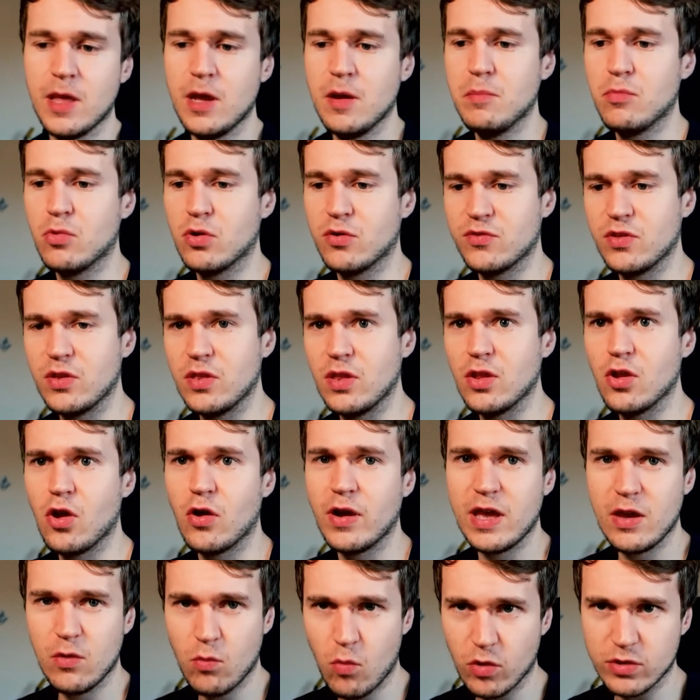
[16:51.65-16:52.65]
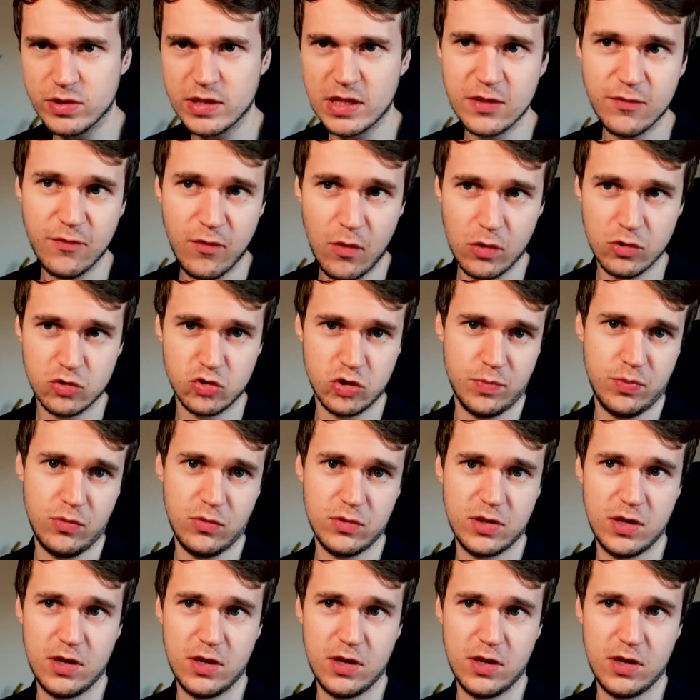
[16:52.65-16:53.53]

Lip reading: more often than not, it was this 4-2-2-2.